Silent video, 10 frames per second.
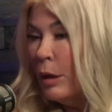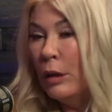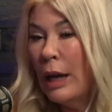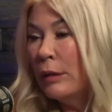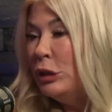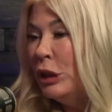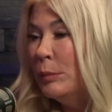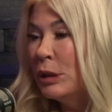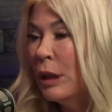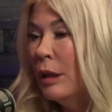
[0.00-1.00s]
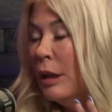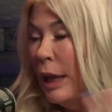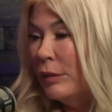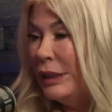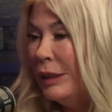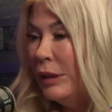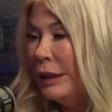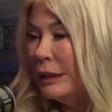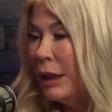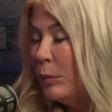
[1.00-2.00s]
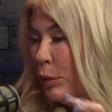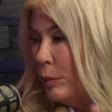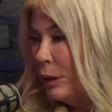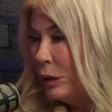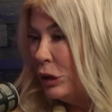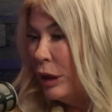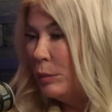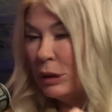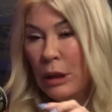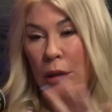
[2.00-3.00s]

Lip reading: Have Jeeps, have TVs, put them in the Jeeps.